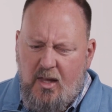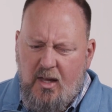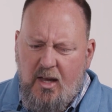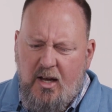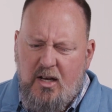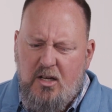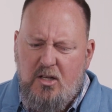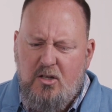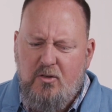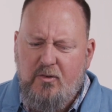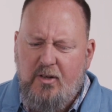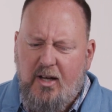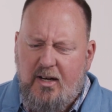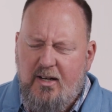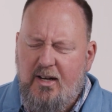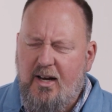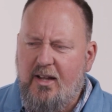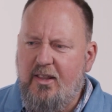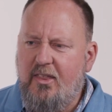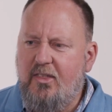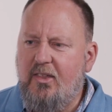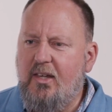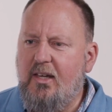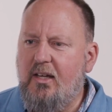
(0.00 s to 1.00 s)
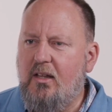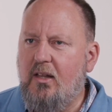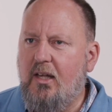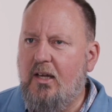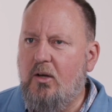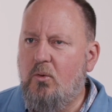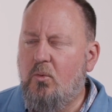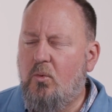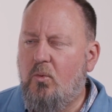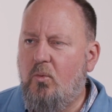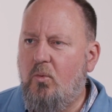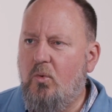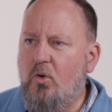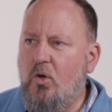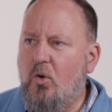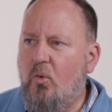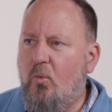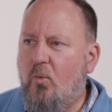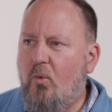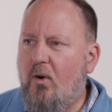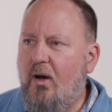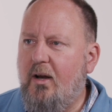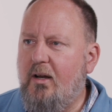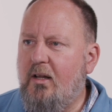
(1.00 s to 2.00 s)
you got to think, like,
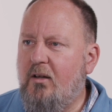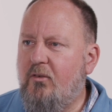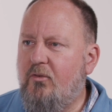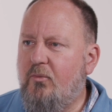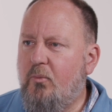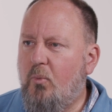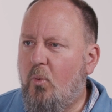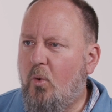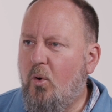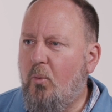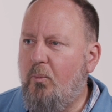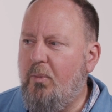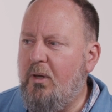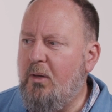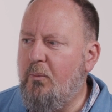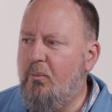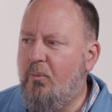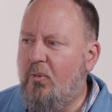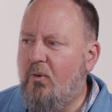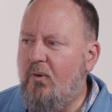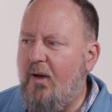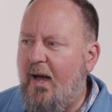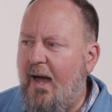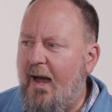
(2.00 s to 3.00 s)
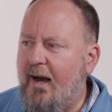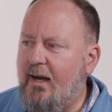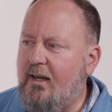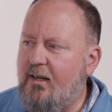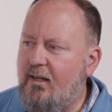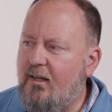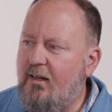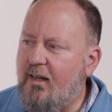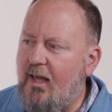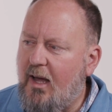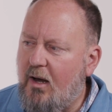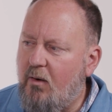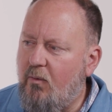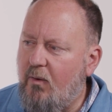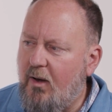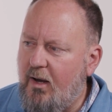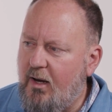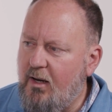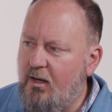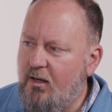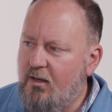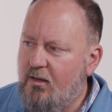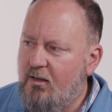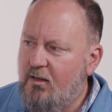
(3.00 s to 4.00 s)
what if more people acted that
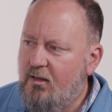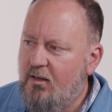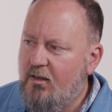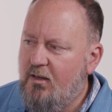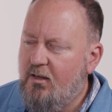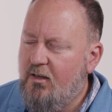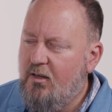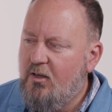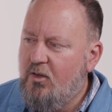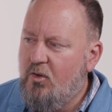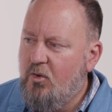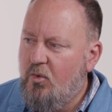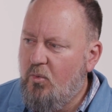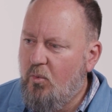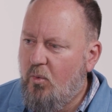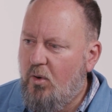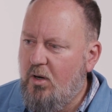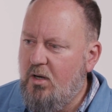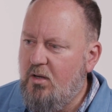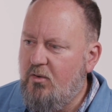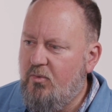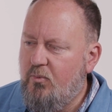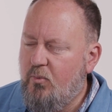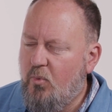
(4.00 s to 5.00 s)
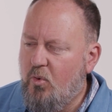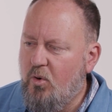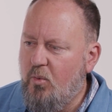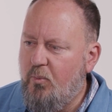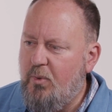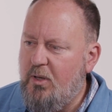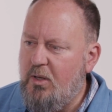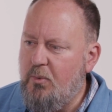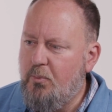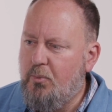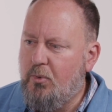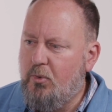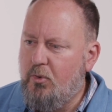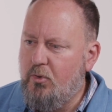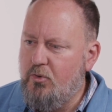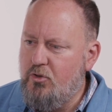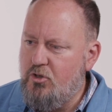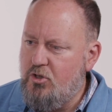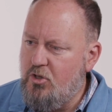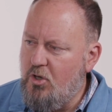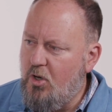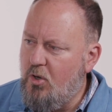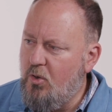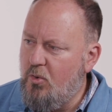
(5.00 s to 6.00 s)
way? What if more people
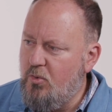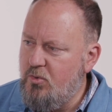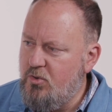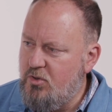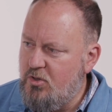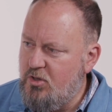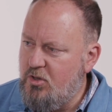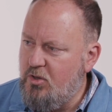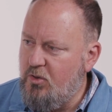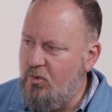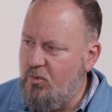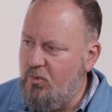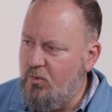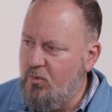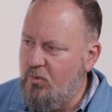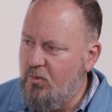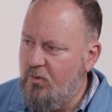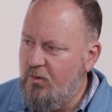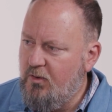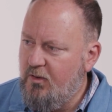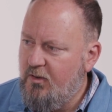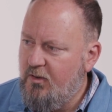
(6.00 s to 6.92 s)
chose to